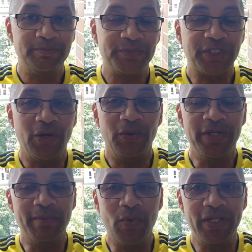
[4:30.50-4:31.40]
So
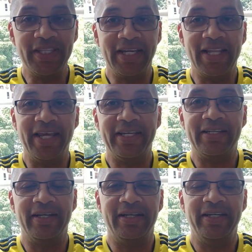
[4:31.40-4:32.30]
number one thing I like
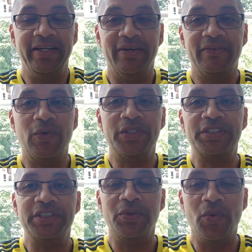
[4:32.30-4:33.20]
here, of course,
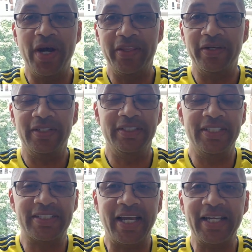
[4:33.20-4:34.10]
is the weather.
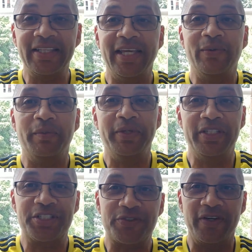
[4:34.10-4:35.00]
The second thing would be
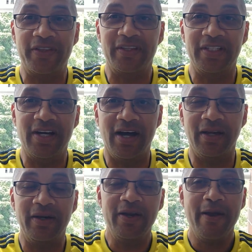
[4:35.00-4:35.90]
the strength of the
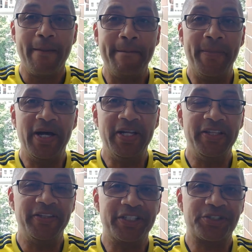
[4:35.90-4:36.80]
dollar. But
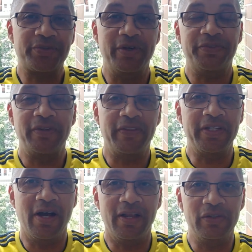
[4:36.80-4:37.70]
the strength of the
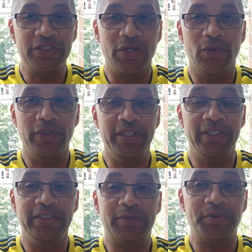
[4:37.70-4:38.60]
dollar is
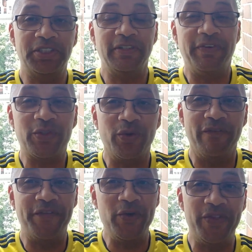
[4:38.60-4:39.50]
only specific to a
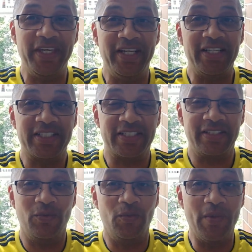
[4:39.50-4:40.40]
few things,
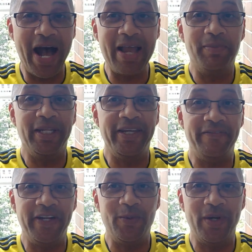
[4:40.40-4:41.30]
I
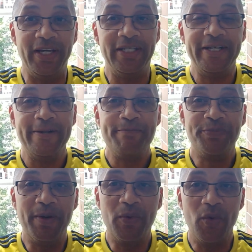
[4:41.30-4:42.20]
believe anyway.
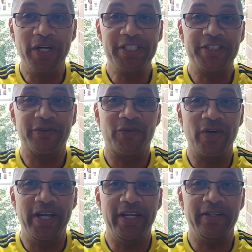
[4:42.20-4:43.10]
Number one is your
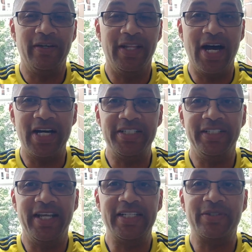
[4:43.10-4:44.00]
rent, your
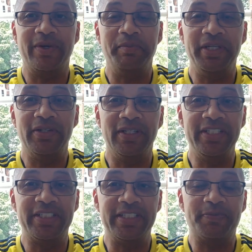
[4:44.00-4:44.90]
lodging. That's going to be your
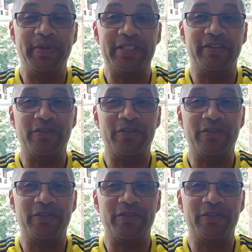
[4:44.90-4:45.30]
least expensive.